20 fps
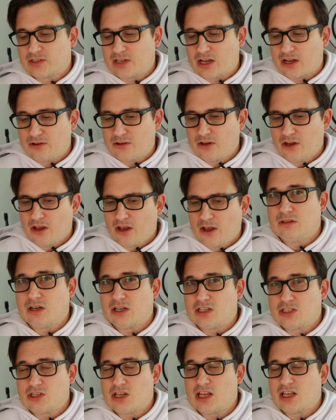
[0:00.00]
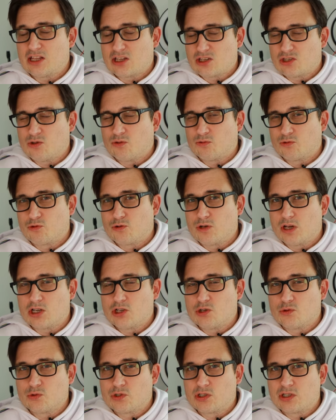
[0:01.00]
So I think the sort of
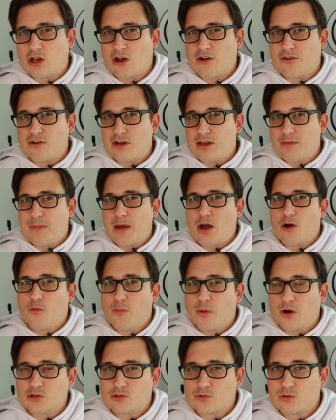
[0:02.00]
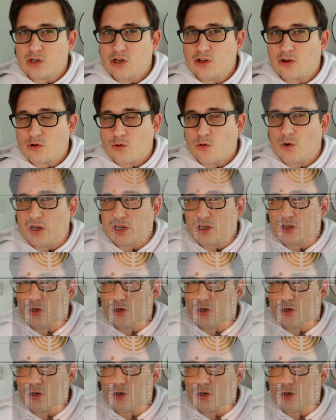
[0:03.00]
traditional siren-y bell box would look quite